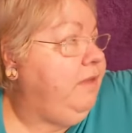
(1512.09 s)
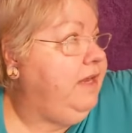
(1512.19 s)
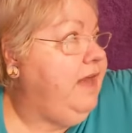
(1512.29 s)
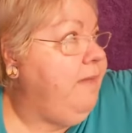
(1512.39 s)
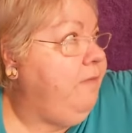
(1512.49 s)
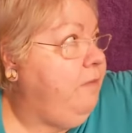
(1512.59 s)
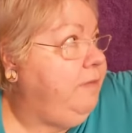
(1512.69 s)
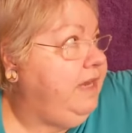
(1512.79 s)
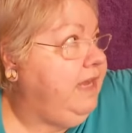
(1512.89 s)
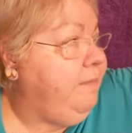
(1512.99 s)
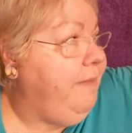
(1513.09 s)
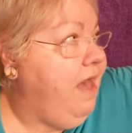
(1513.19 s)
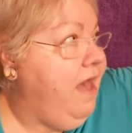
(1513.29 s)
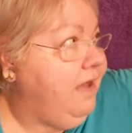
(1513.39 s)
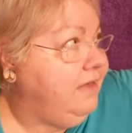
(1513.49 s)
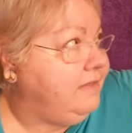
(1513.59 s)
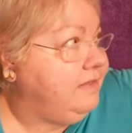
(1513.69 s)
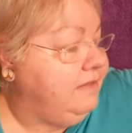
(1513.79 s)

and I'm opening a box.